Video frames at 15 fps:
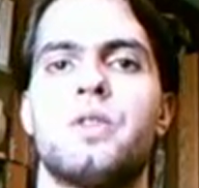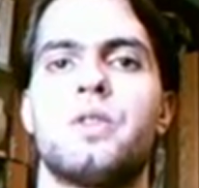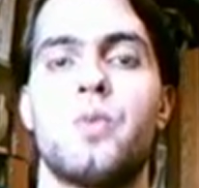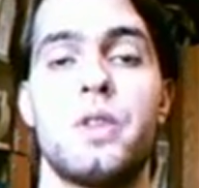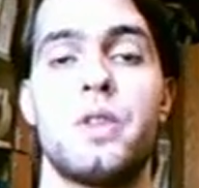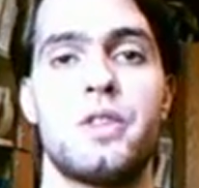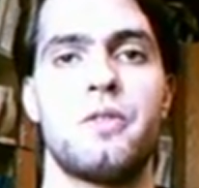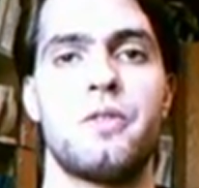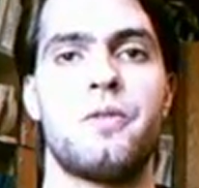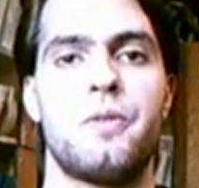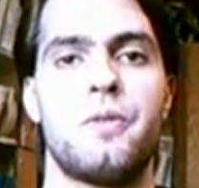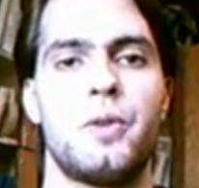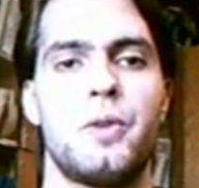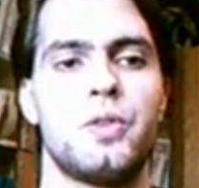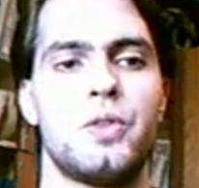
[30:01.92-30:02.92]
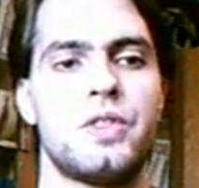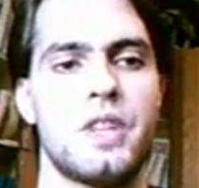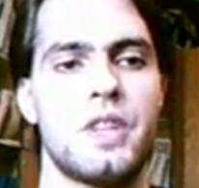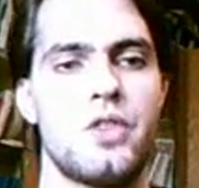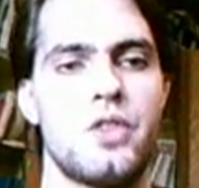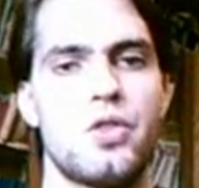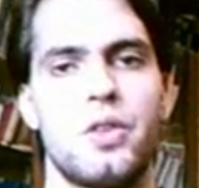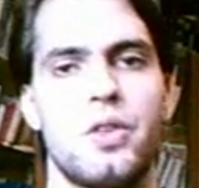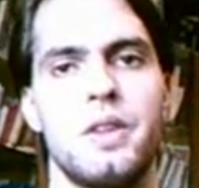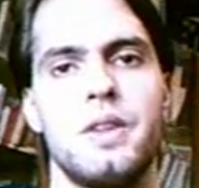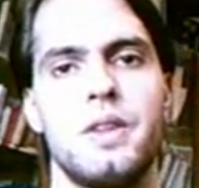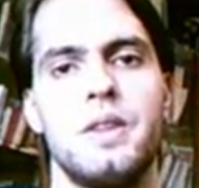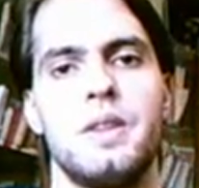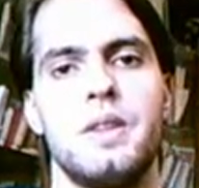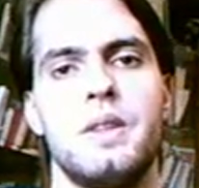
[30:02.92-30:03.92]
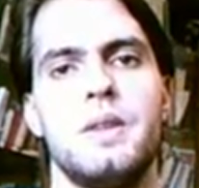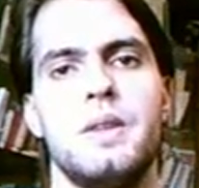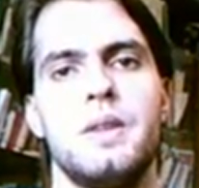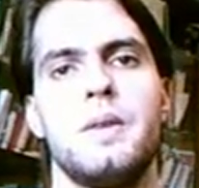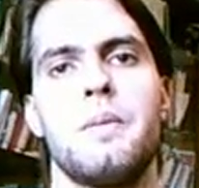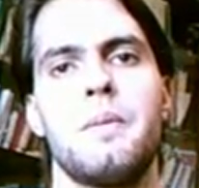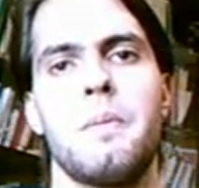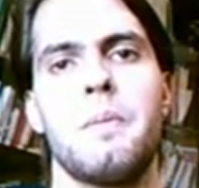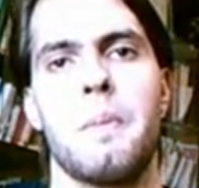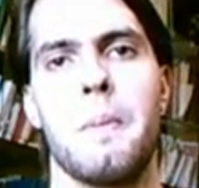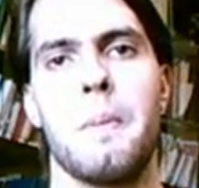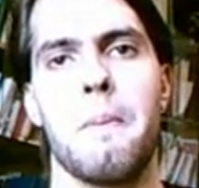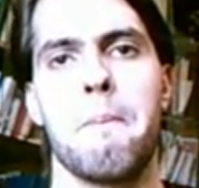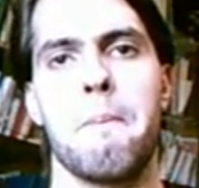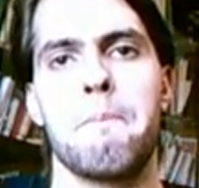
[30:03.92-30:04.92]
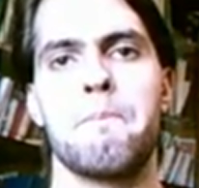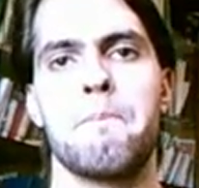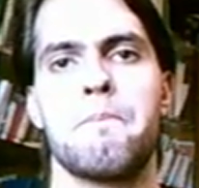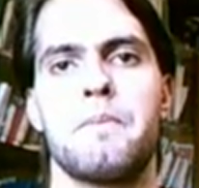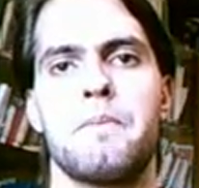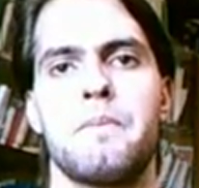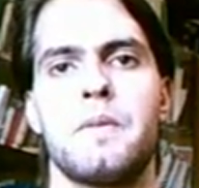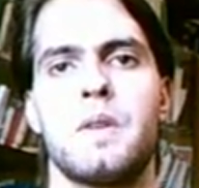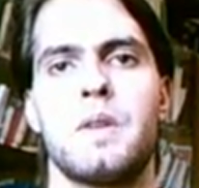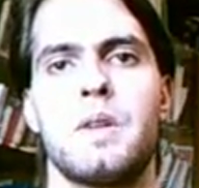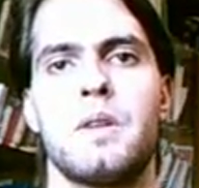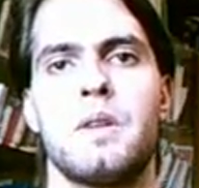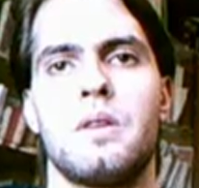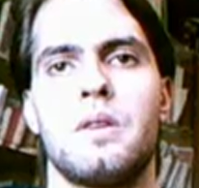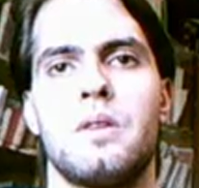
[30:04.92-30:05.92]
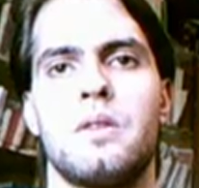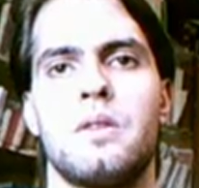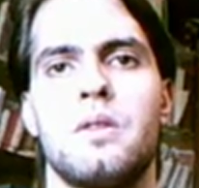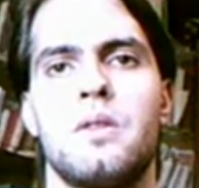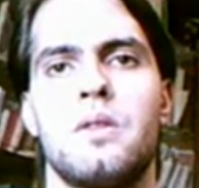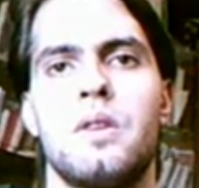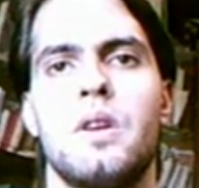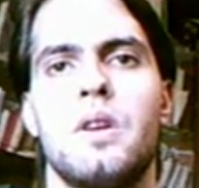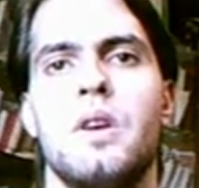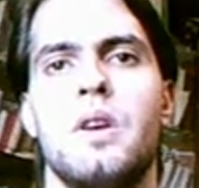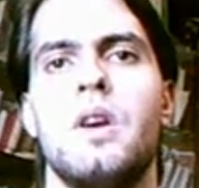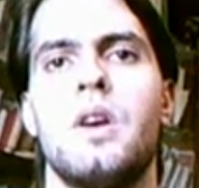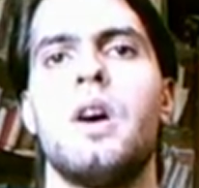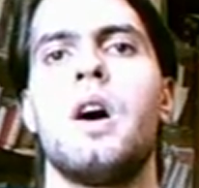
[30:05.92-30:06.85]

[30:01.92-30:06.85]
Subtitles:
a newer, and a newer name than Dmitro Donson.